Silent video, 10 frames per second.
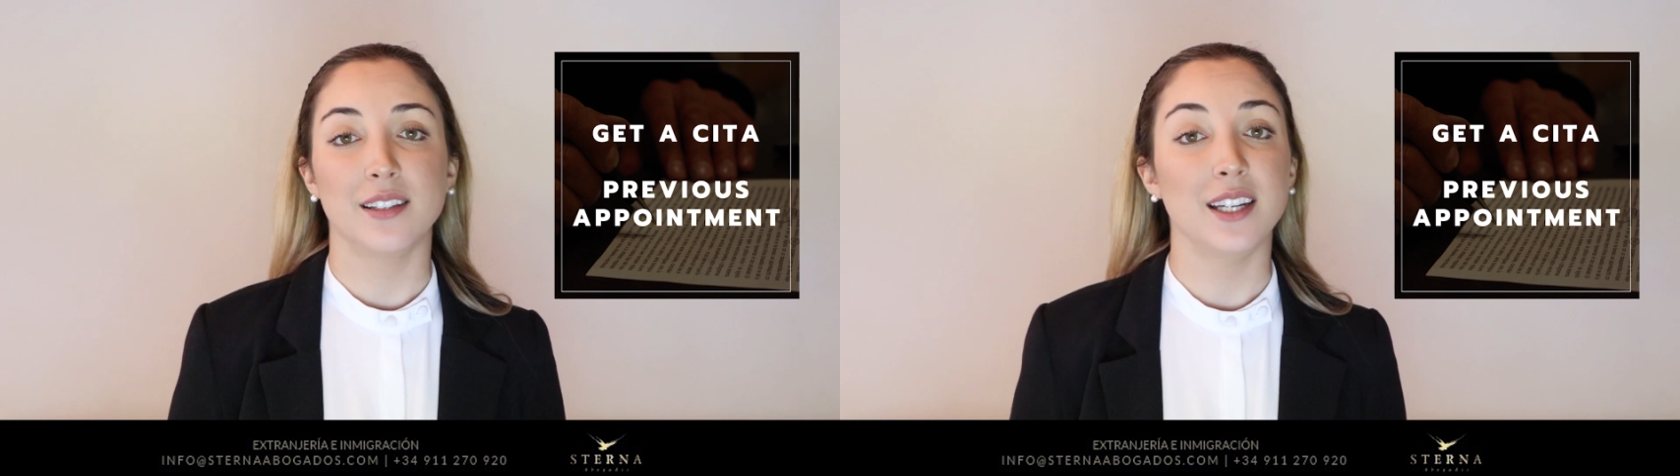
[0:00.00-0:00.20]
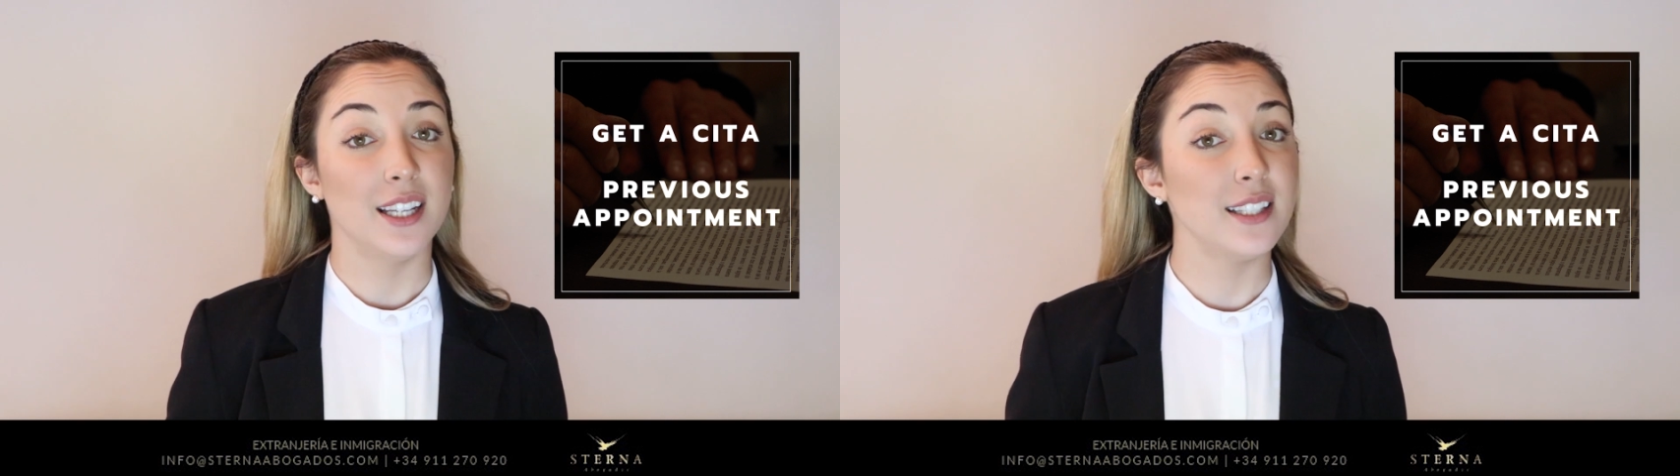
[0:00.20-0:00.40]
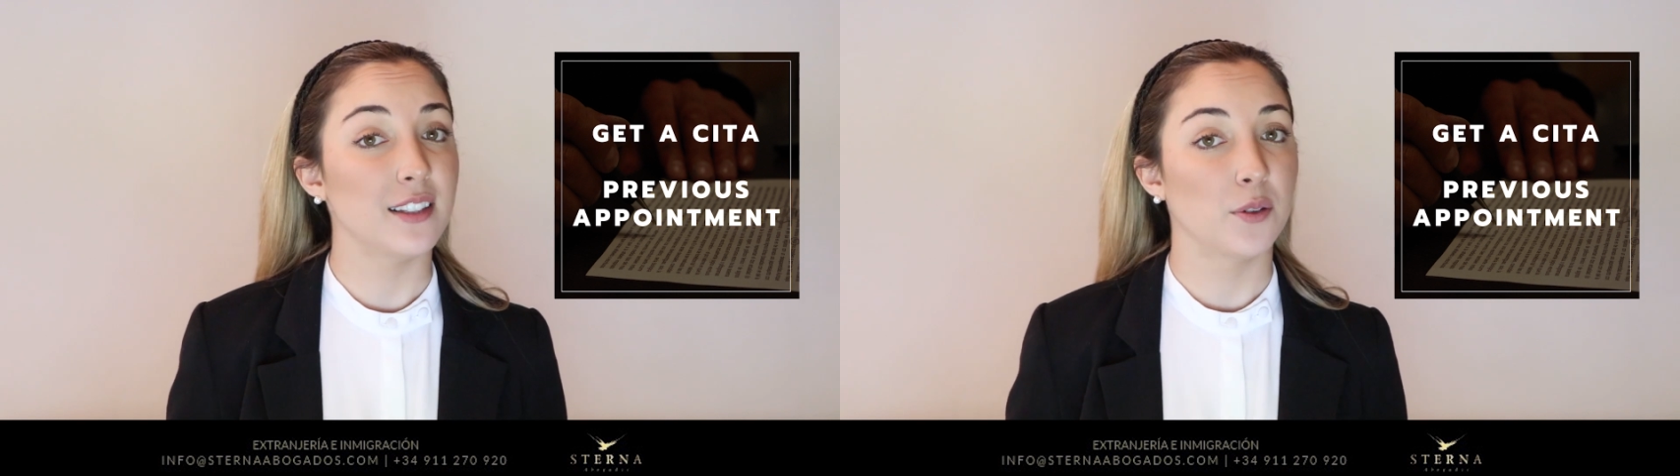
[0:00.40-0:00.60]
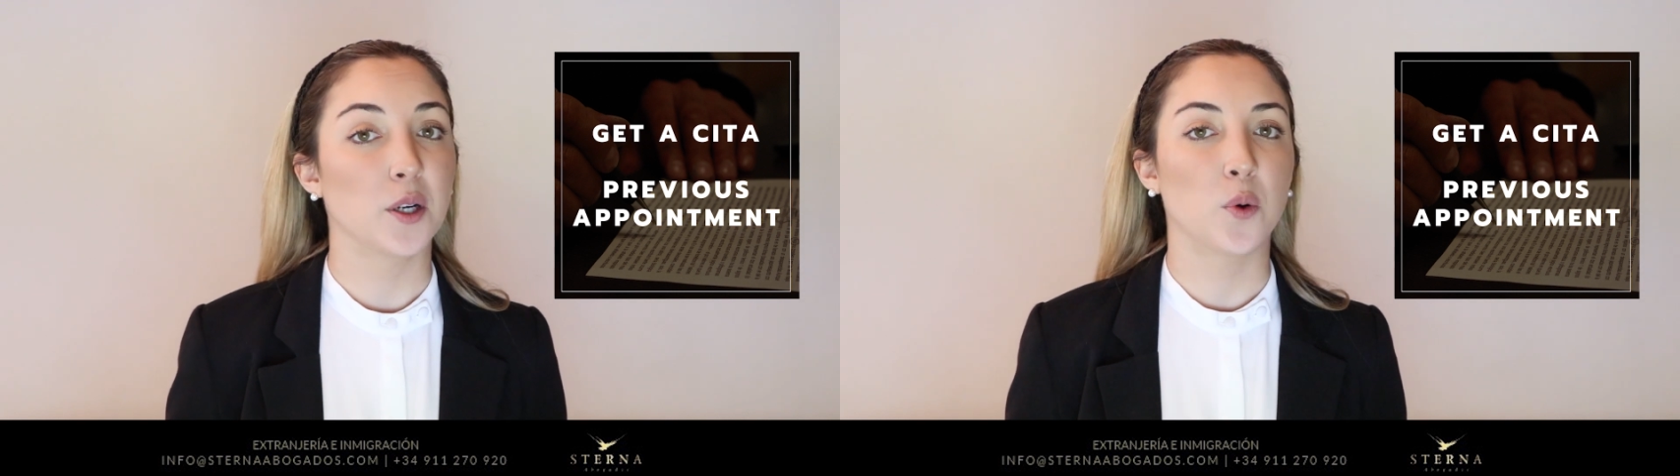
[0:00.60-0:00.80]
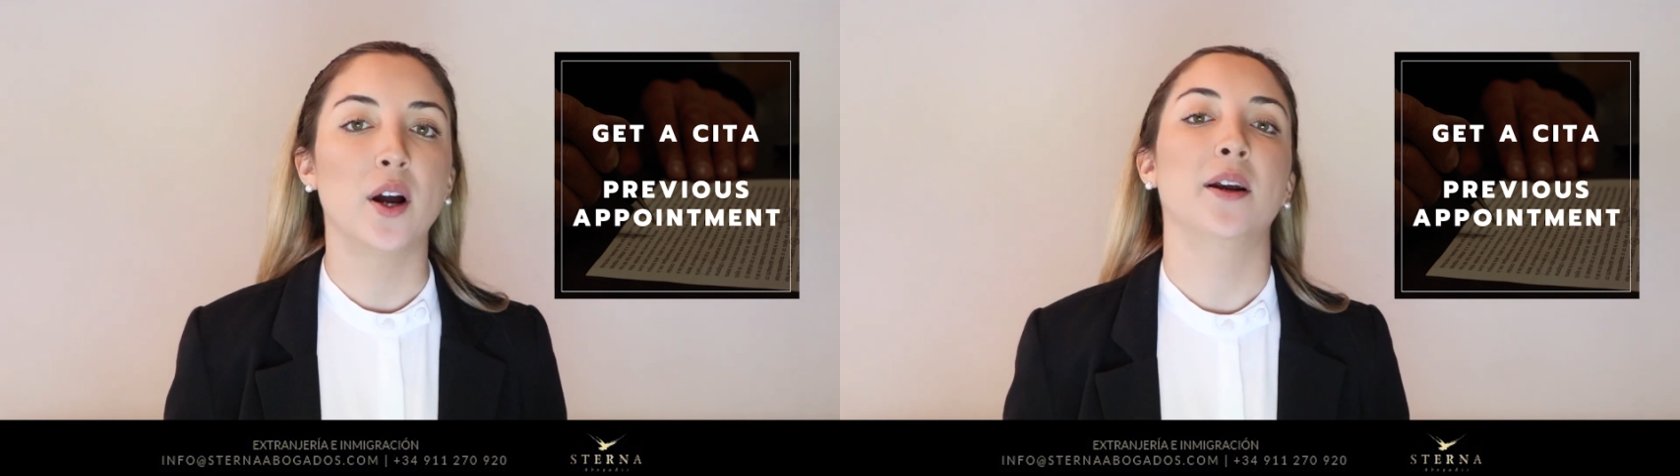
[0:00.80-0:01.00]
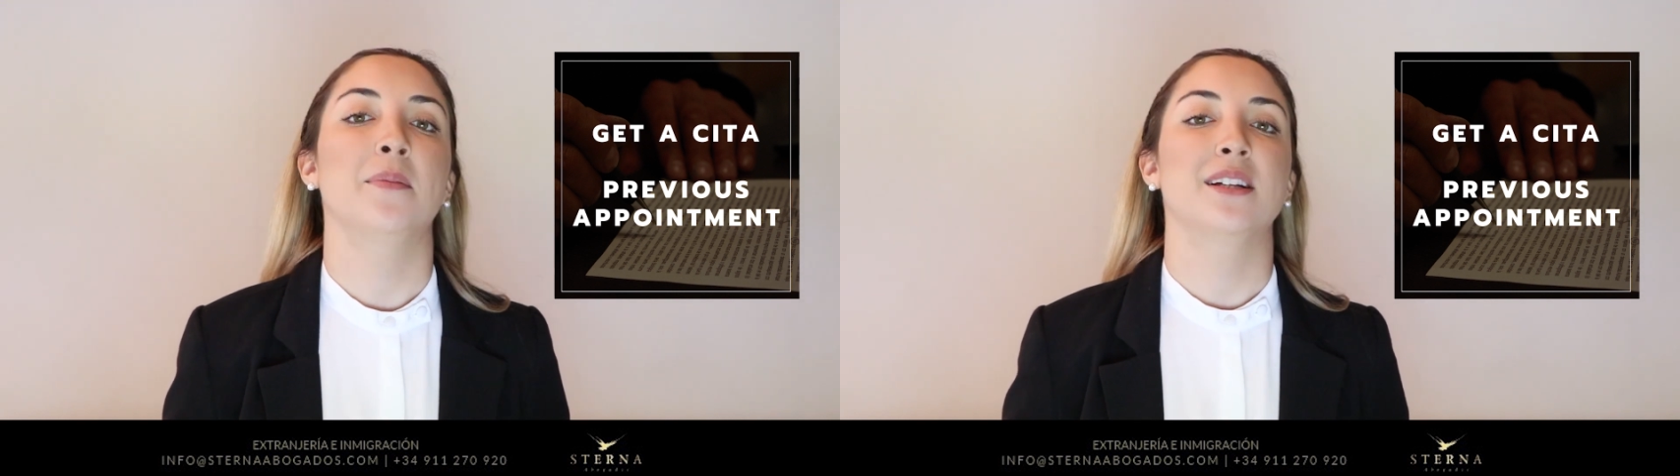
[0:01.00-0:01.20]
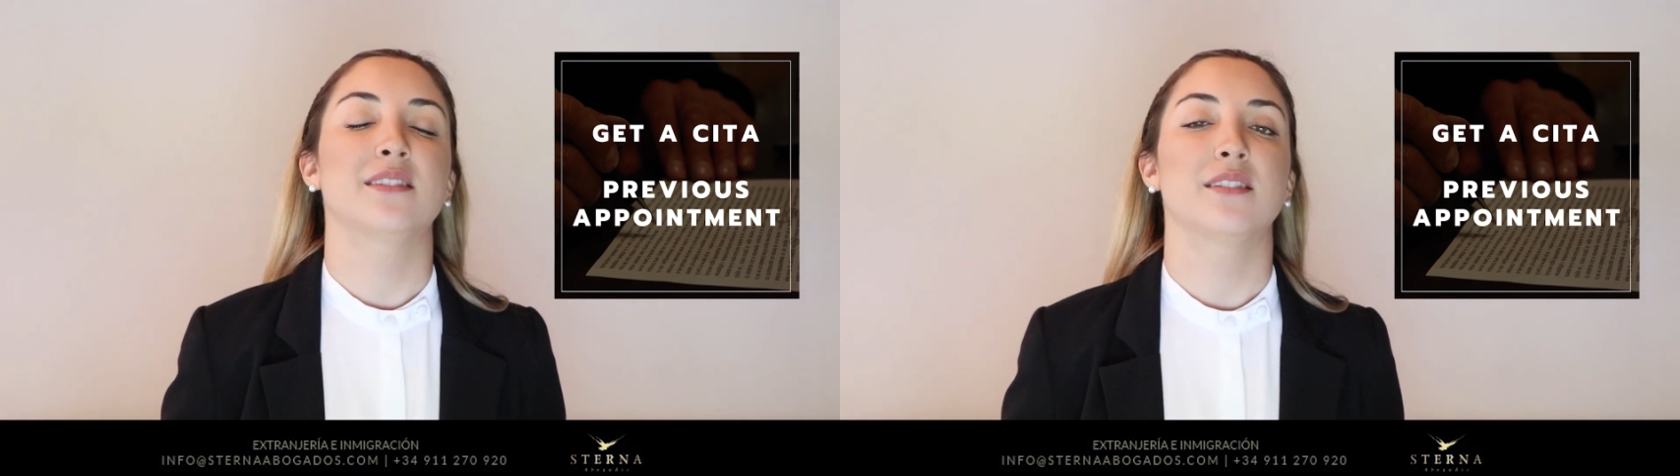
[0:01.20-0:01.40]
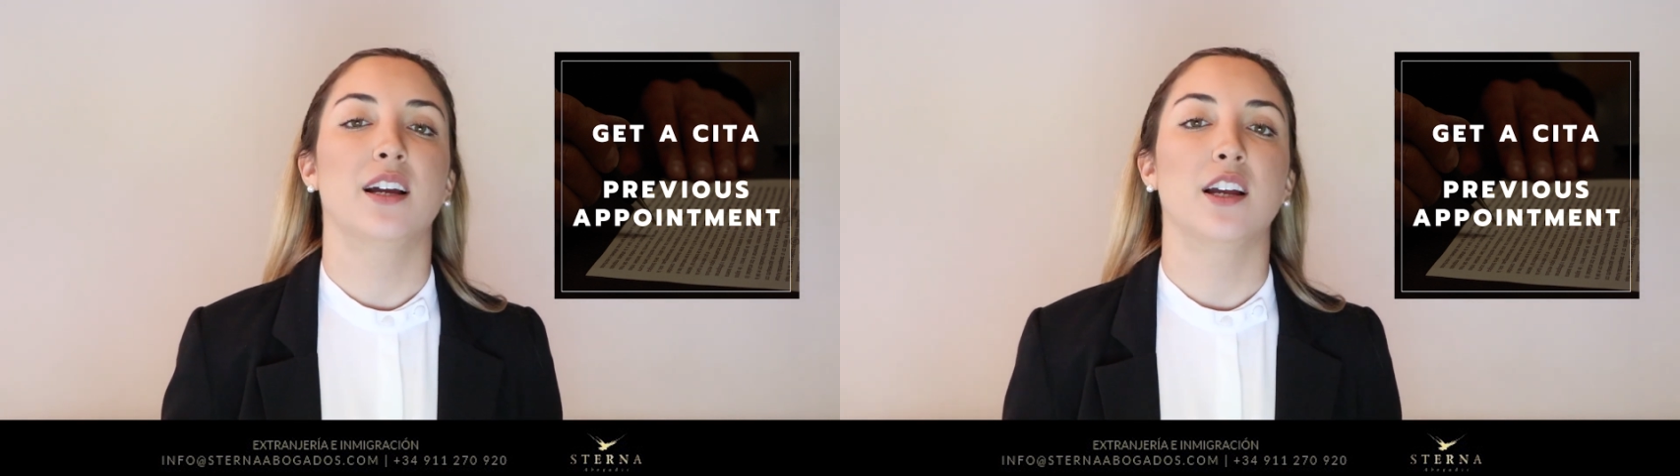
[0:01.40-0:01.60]
is a
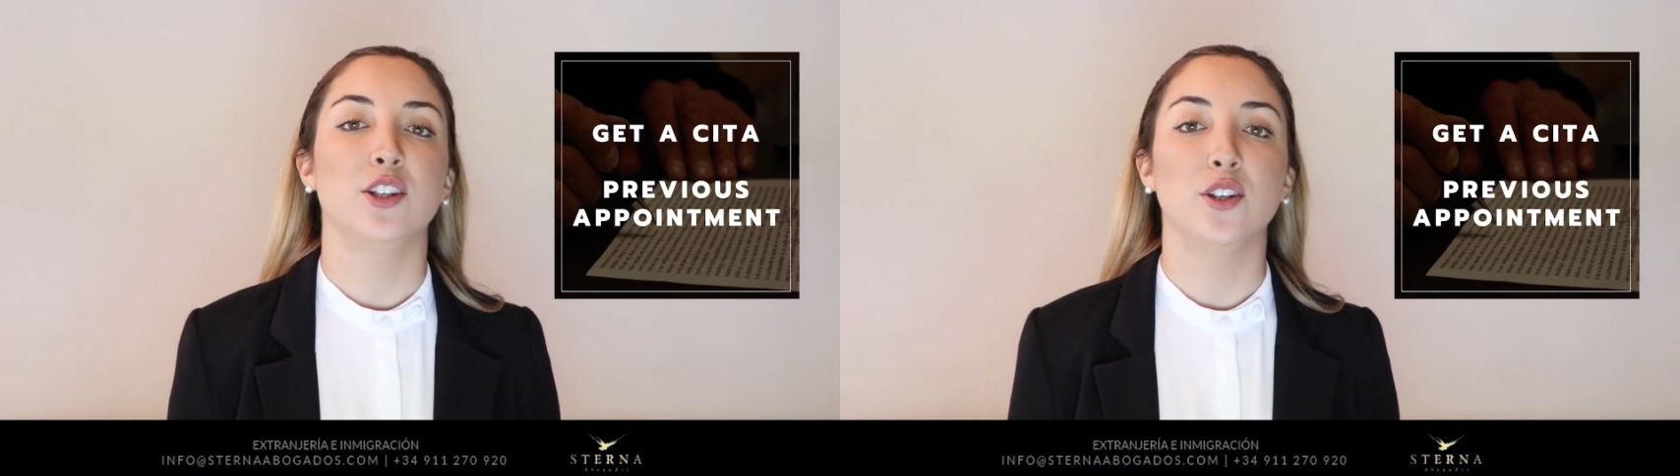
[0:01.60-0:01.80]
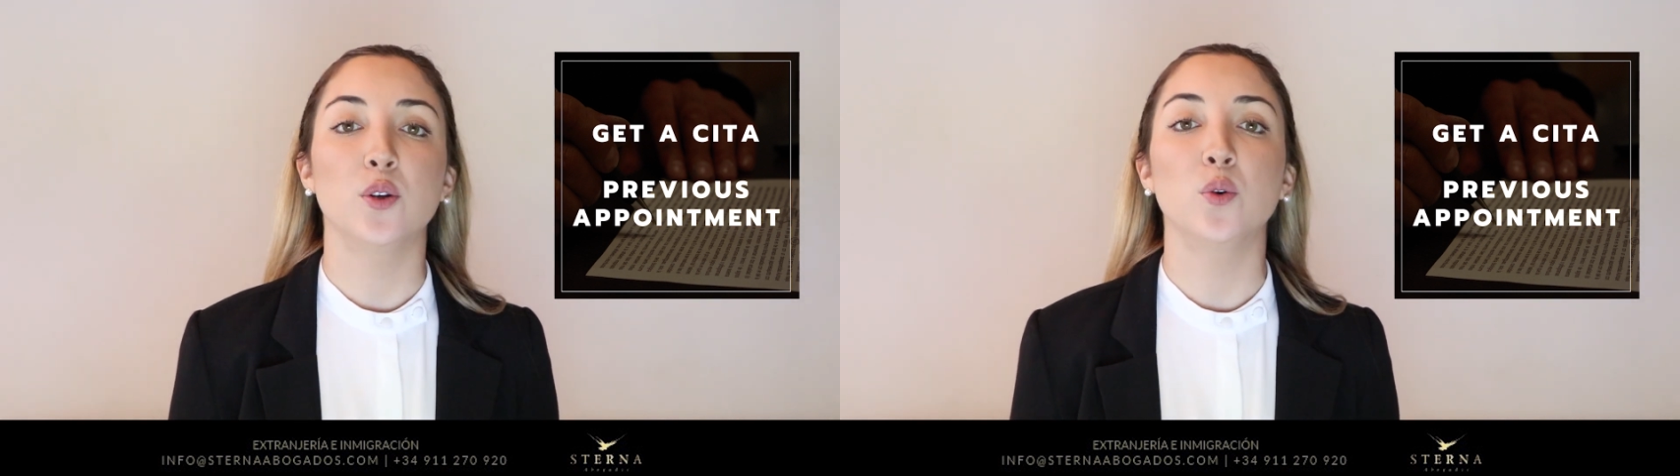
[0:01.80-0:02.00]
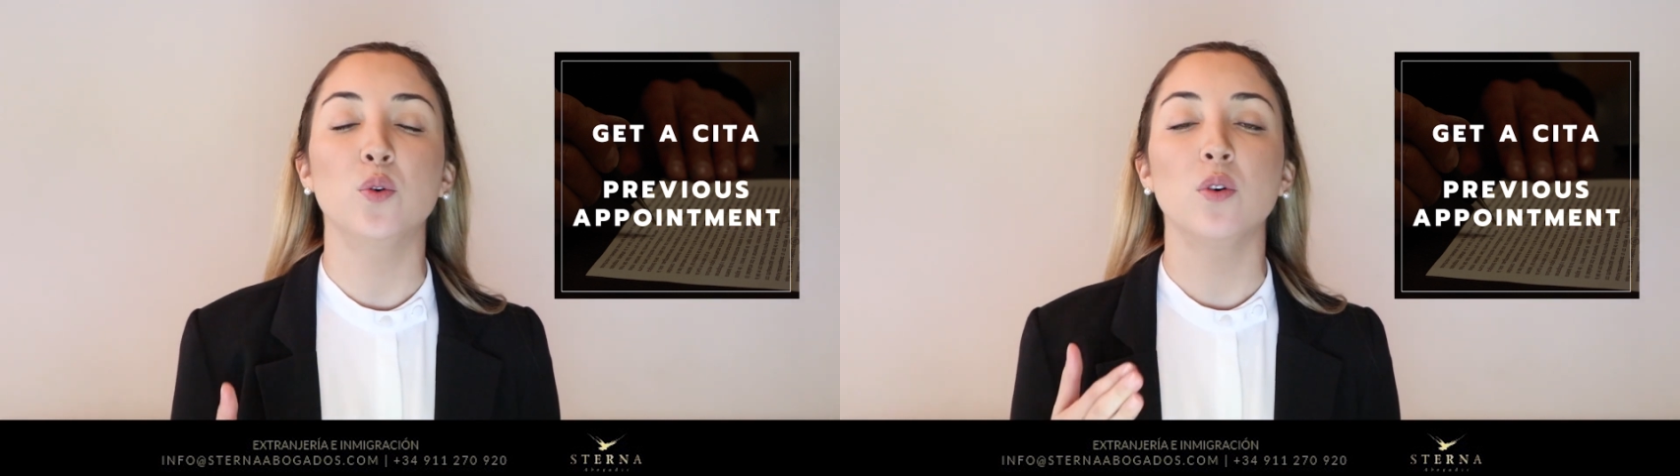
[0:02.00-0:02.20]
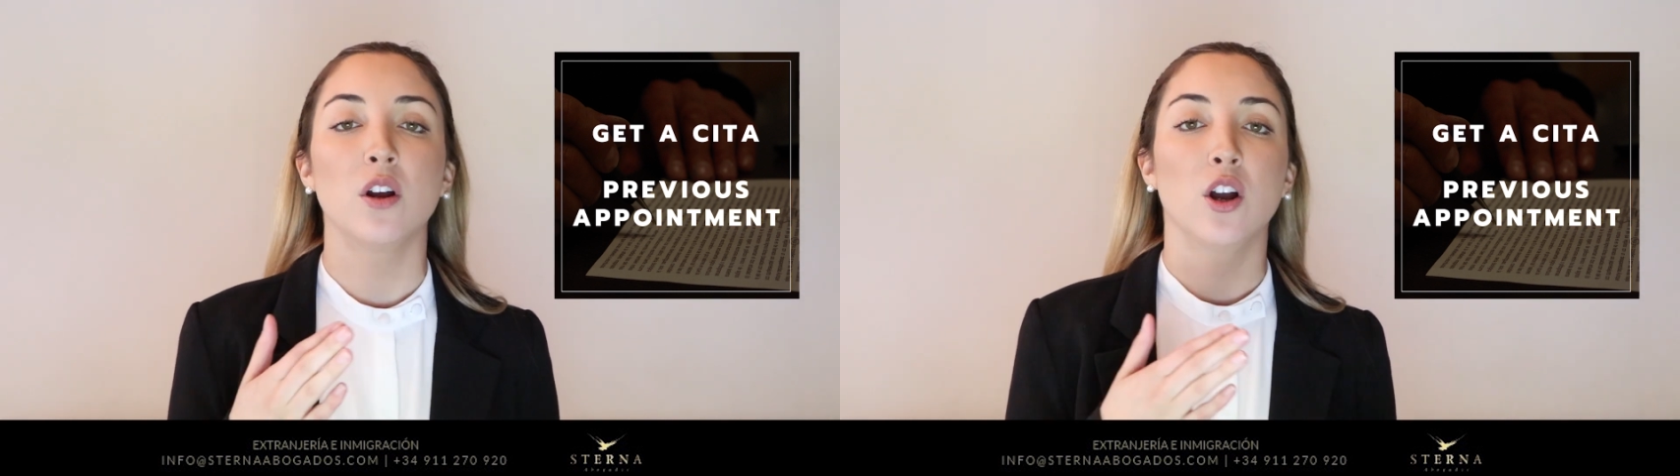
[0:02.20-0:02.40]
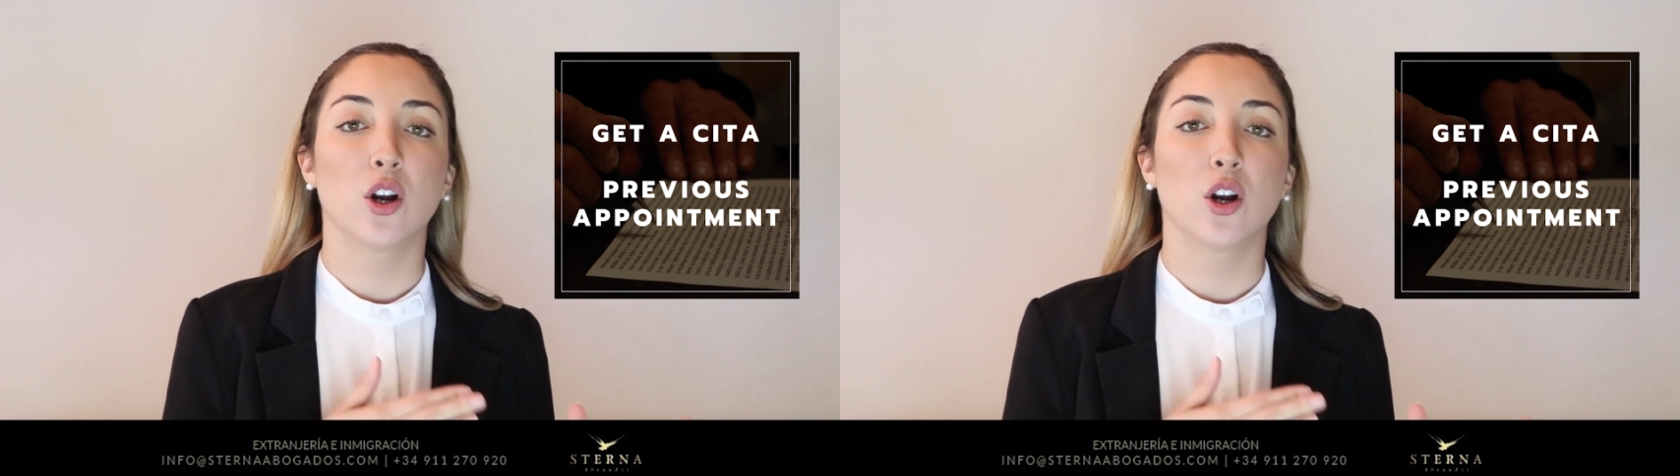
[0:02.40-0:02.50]
requirement that you